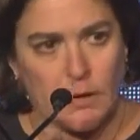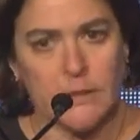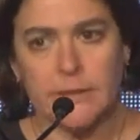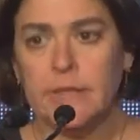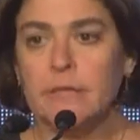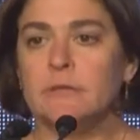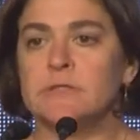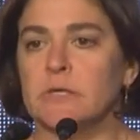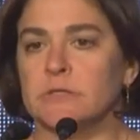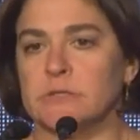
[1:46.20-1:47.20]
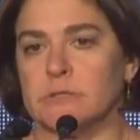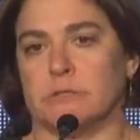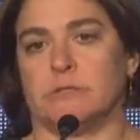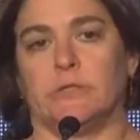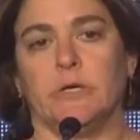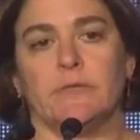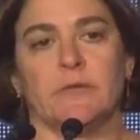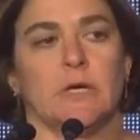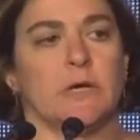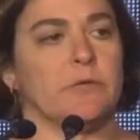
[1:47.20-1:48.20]
Indeed, such is the concern of
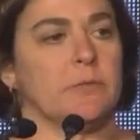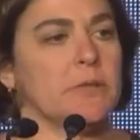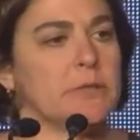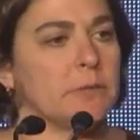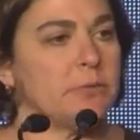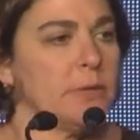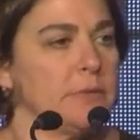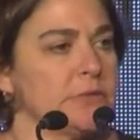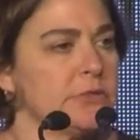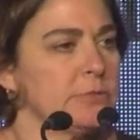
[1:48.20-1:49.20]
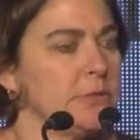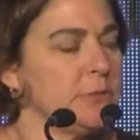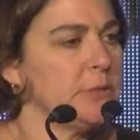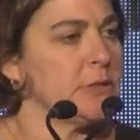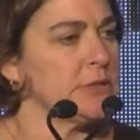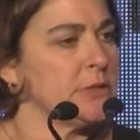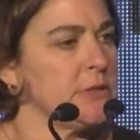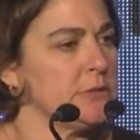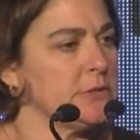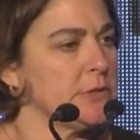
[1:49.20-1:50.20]
the government that Prime Minister Benjamin
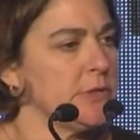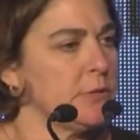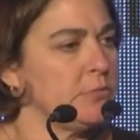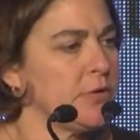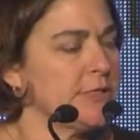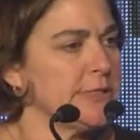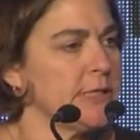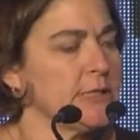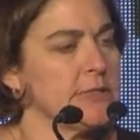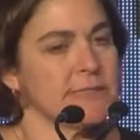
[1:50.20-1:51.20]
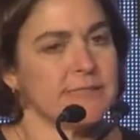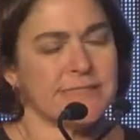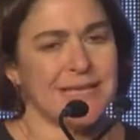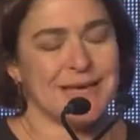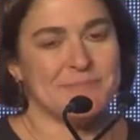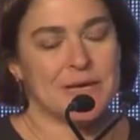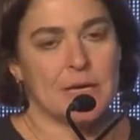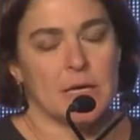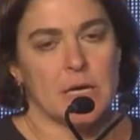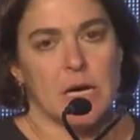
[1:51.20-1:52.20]
Netanyahu took the unprecedented step
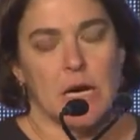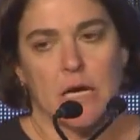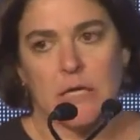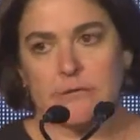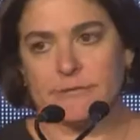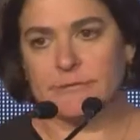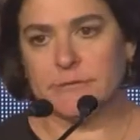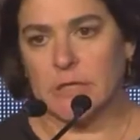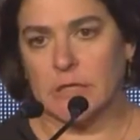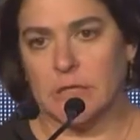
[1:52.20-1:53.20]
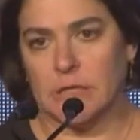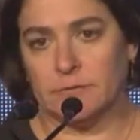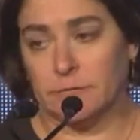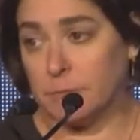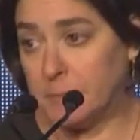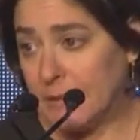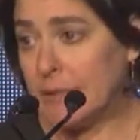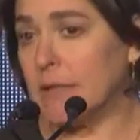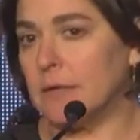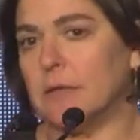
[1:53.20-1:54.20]
of
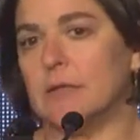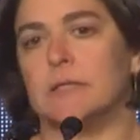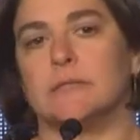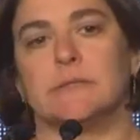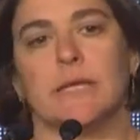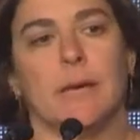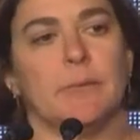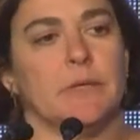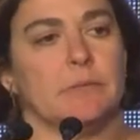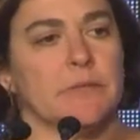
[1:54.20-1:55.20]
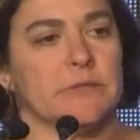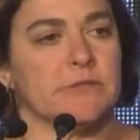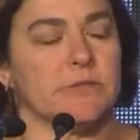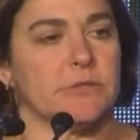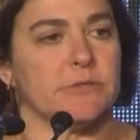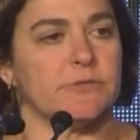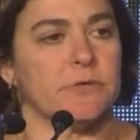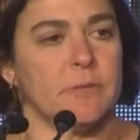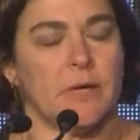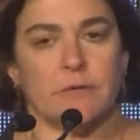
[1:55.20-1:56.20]
forbidding his cabinet ministers
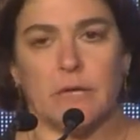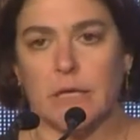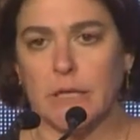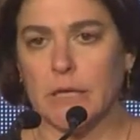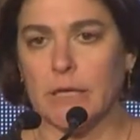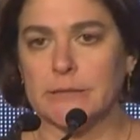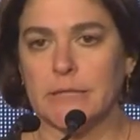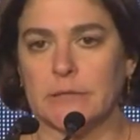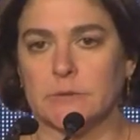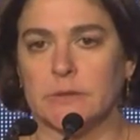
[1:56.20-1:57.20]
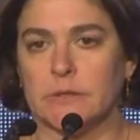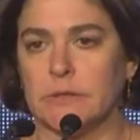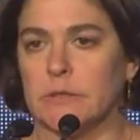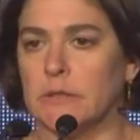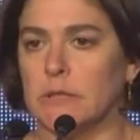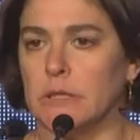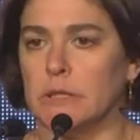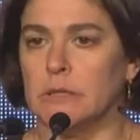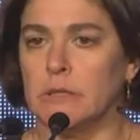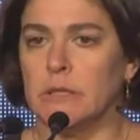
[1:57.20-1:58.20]
from having any contact with
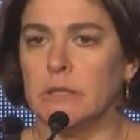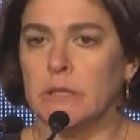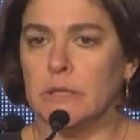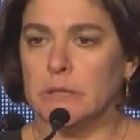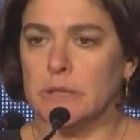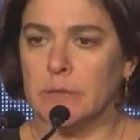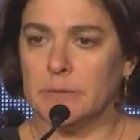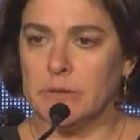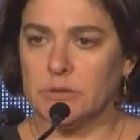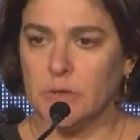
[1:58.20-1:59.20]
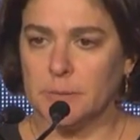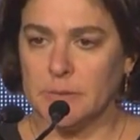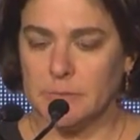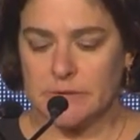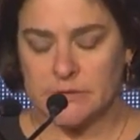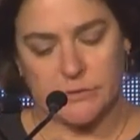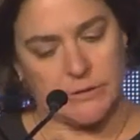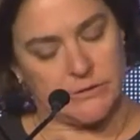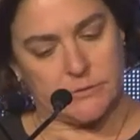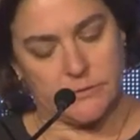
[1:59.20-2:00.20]
the incoming Trump
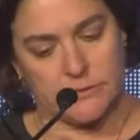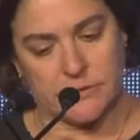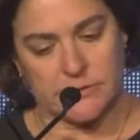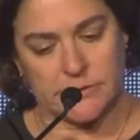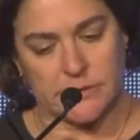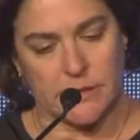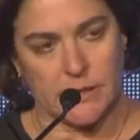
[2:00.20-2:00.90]
administration, which is,